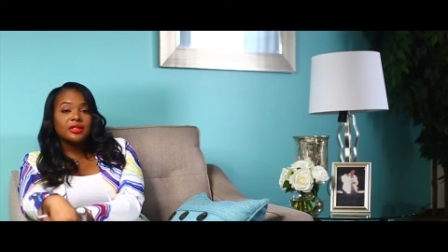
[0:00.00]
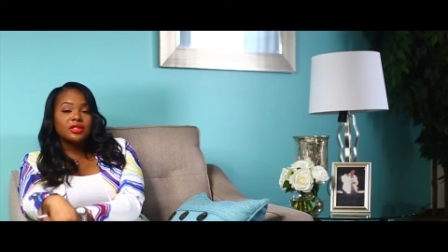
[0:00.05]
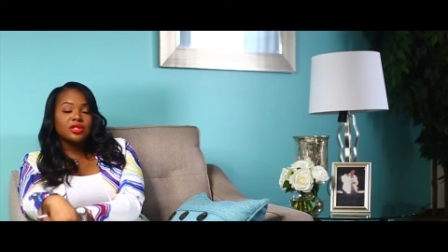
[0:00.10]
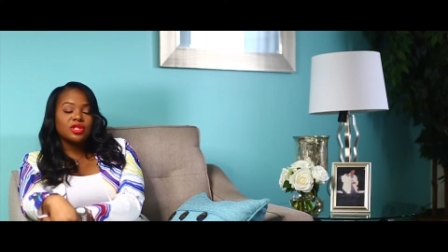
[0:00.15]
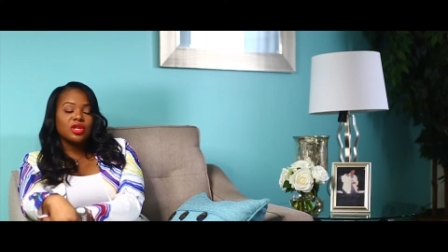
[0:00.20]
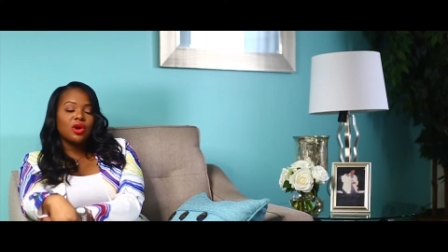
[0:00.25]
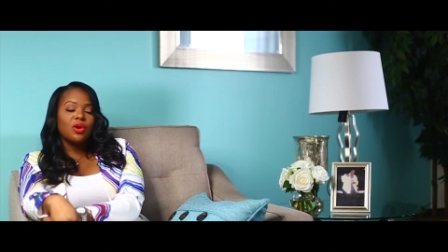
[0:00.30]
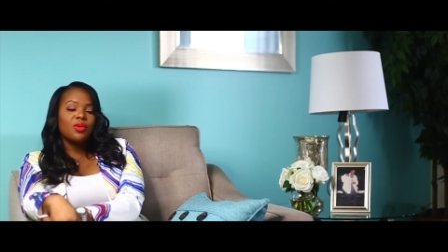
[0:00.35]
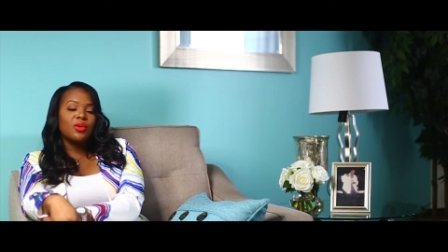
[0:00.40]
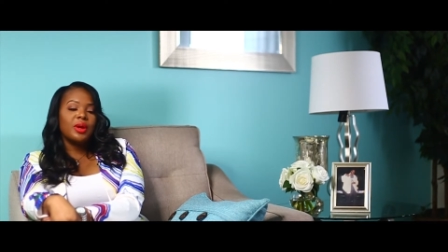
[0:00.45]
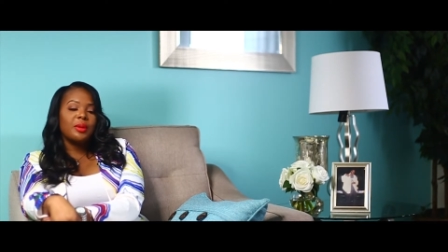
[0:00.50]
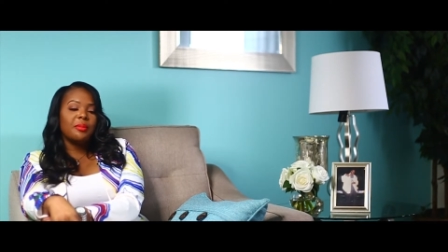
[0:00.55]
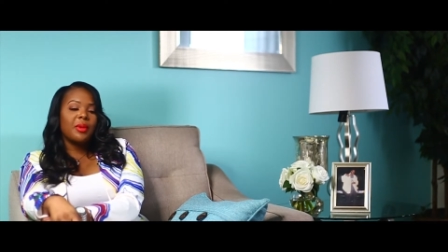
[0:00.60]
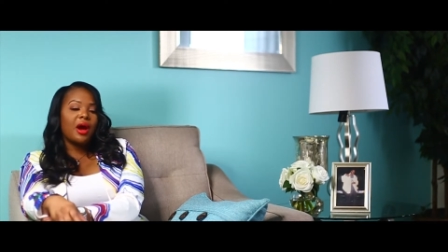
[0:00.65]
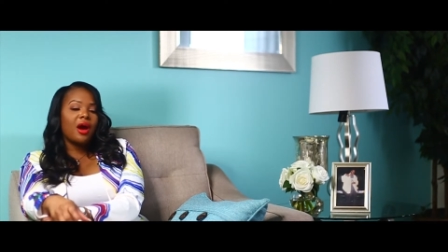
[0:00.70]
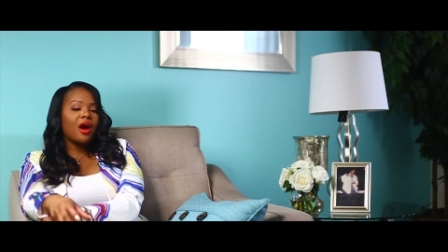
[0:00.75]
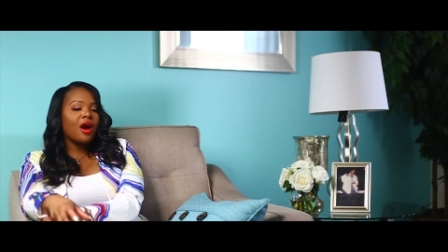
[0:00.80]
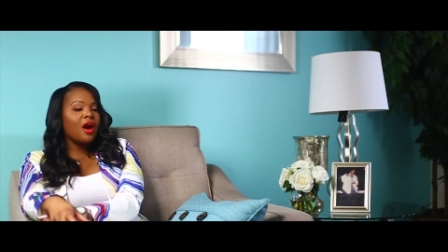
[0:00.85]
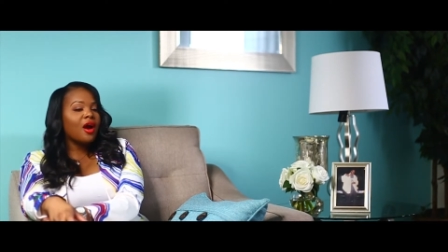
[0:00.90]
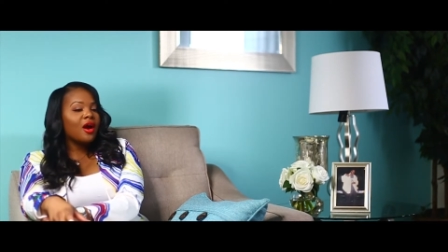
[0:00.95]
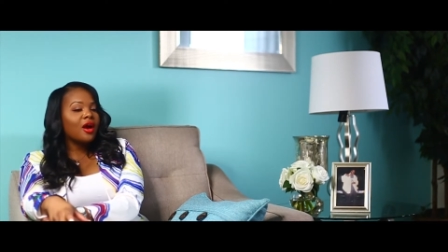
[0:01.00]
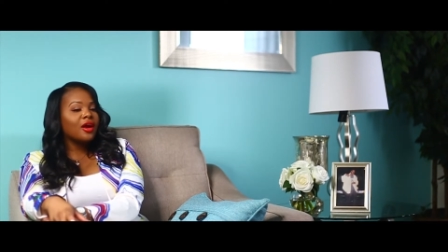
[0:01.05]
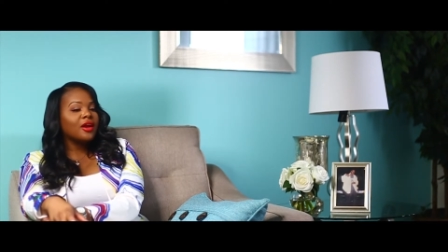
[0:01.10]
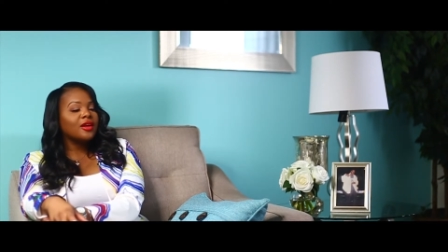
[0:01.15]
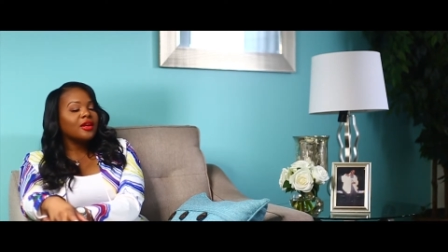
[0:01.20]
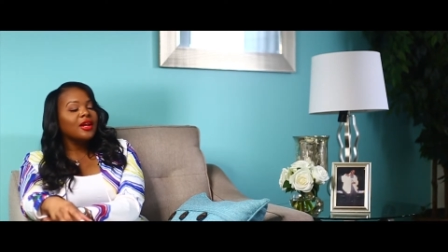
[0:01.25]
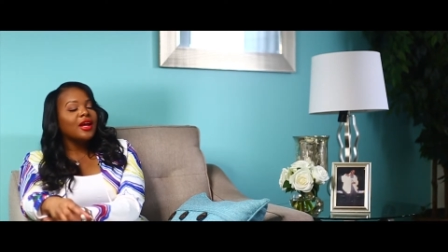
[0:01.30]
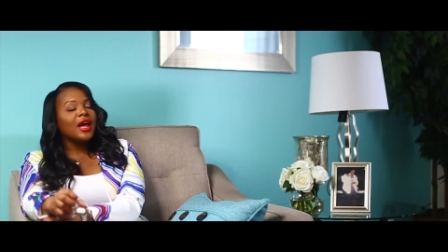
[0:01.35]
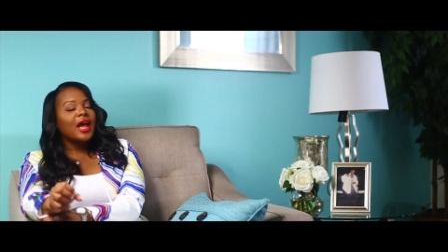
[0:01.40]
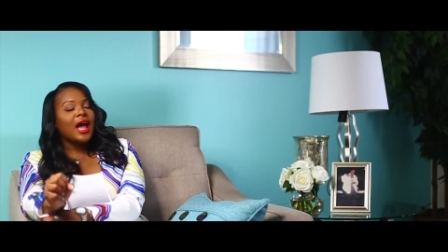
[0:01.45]
So in my heart,
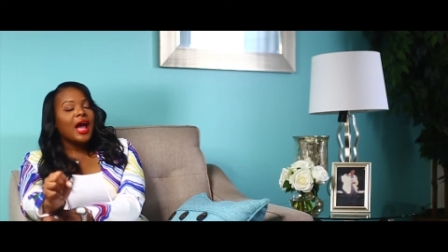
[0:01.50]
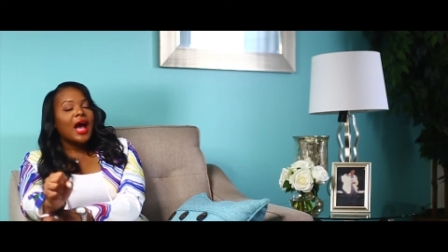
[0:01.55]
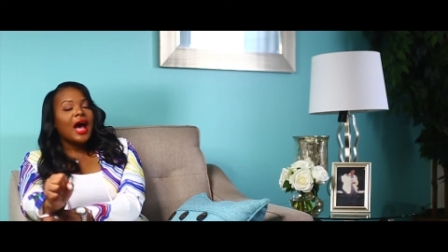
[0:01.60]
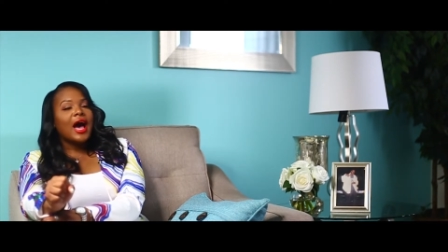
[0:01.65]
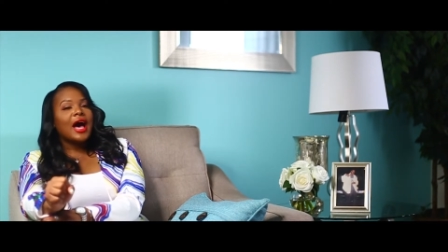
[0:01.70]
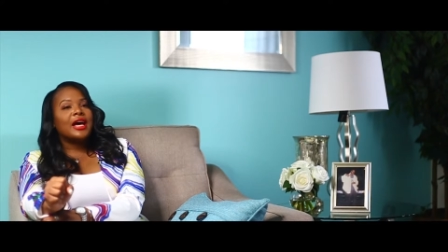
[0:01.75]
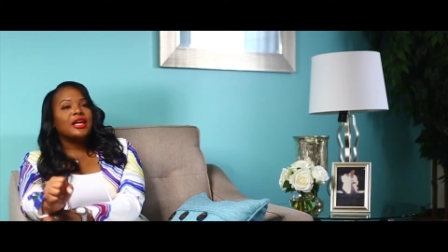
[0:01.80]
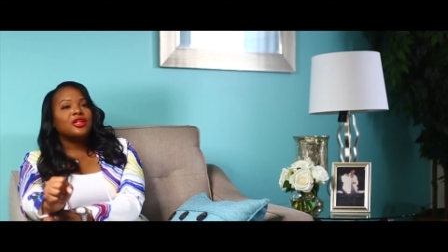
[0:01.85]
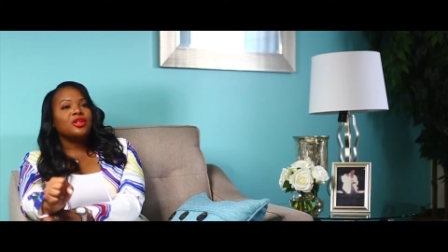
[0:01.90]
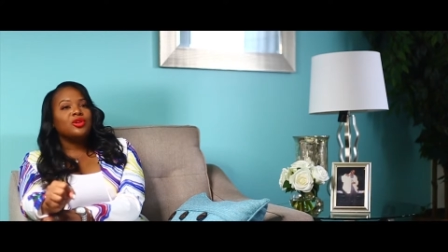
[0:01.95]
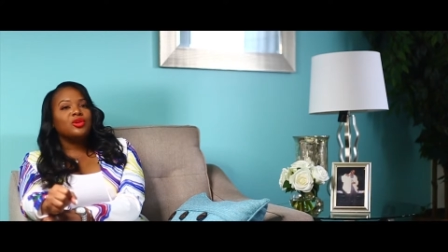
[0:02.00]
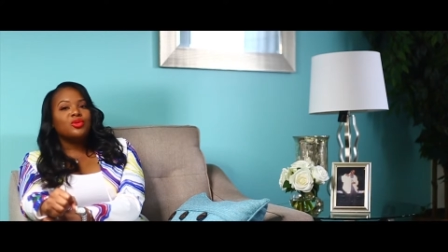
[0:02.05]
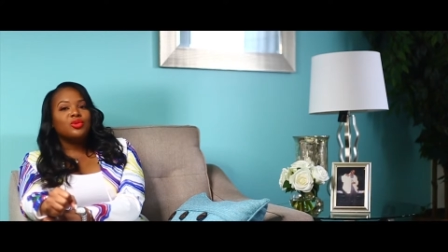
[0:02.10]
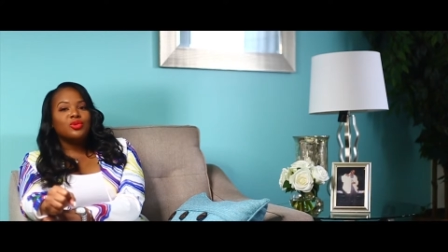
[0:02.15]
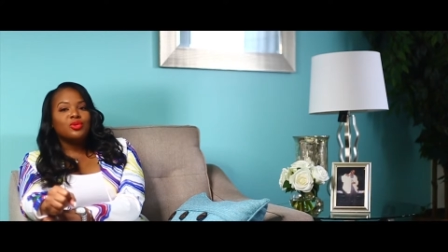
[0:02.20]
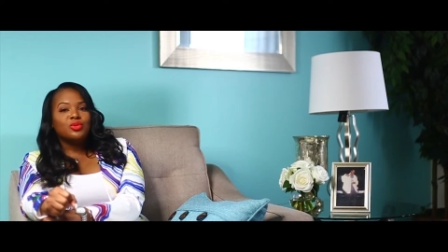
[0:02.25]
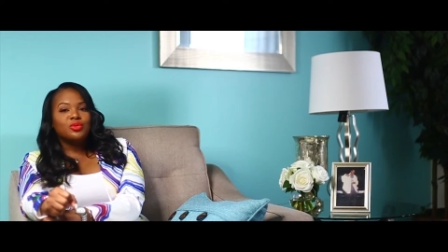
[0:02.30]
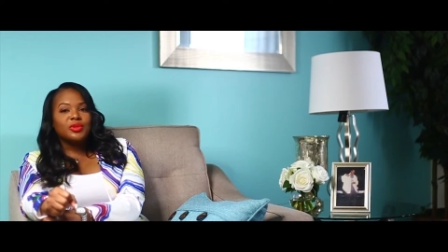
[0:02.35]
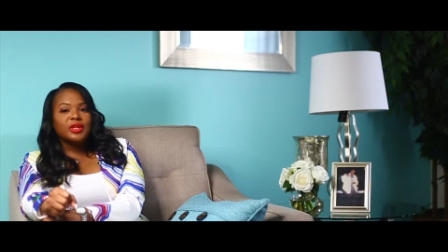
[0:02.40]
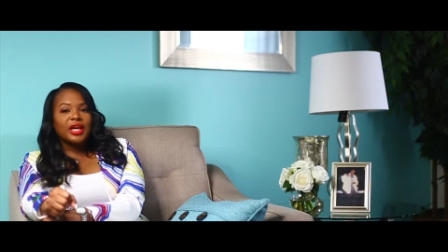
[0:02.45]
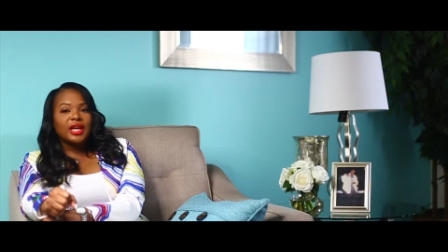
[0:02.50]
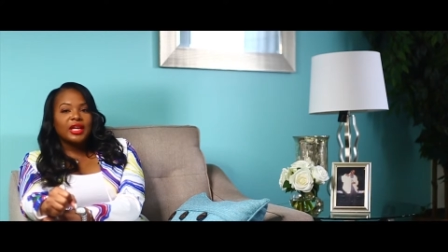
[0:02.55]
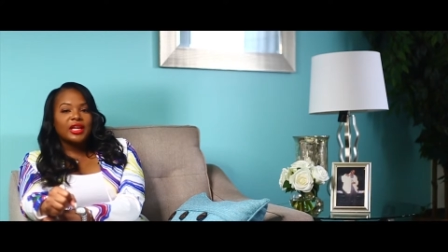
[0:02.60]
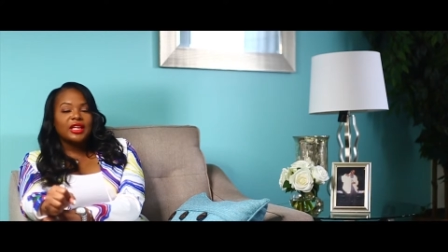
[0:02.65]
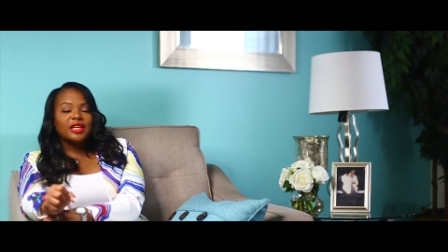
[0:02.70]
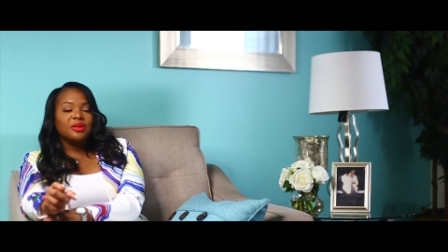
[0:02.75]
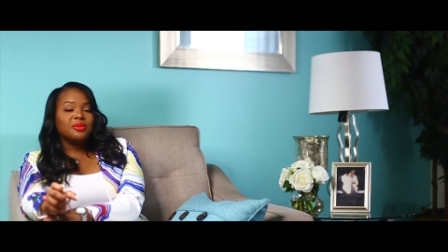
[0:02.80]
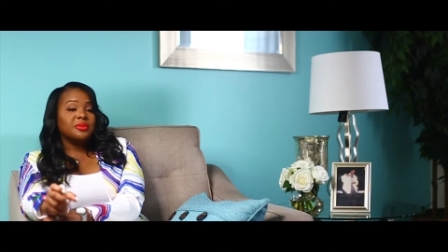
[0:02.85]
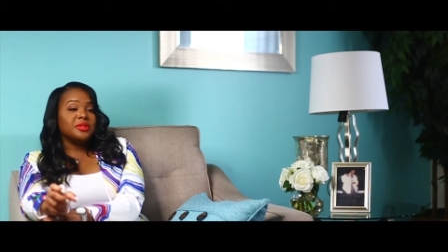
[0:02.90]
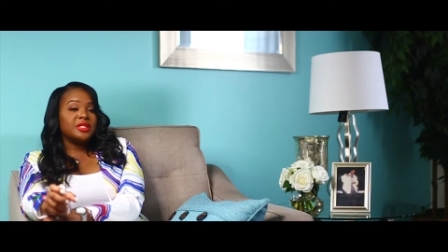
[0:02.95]
I knew that
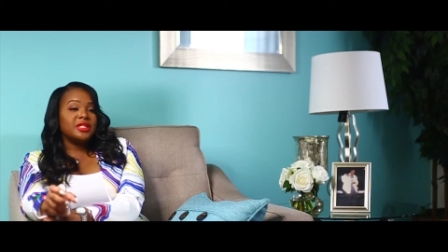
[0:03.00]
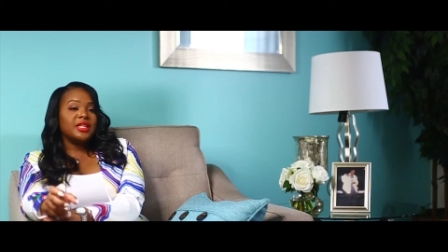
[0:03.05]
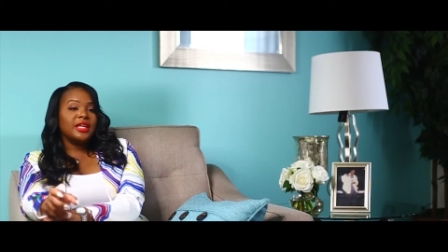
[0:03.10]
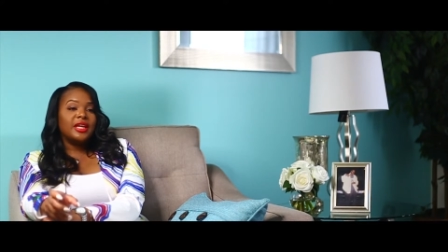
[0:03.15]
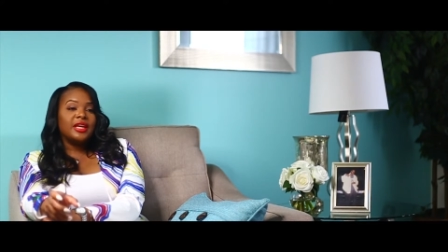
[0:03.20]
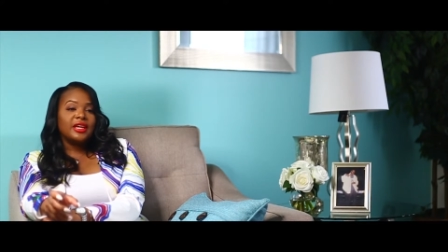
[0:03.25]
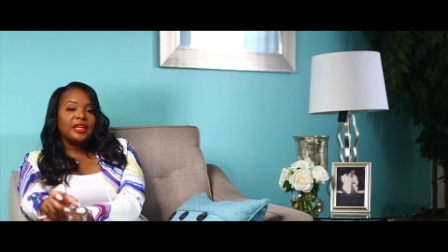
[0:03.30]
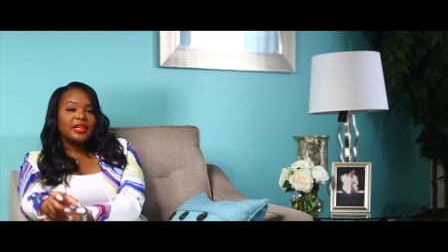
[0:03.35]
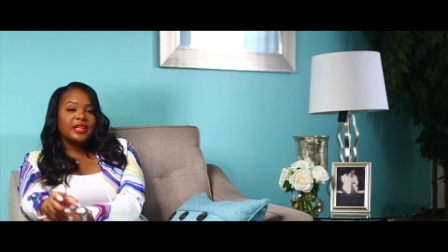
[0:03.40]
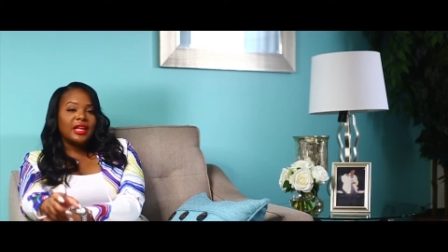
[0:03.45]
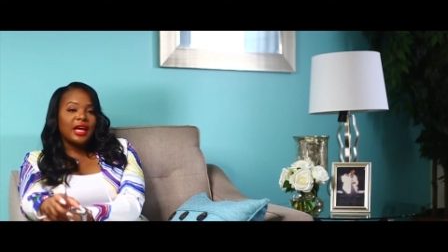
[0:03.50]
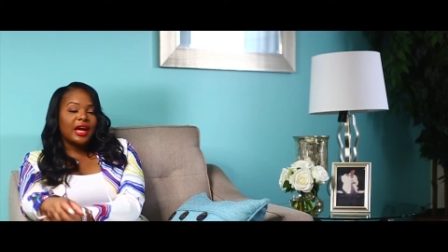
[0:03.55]
he was dead.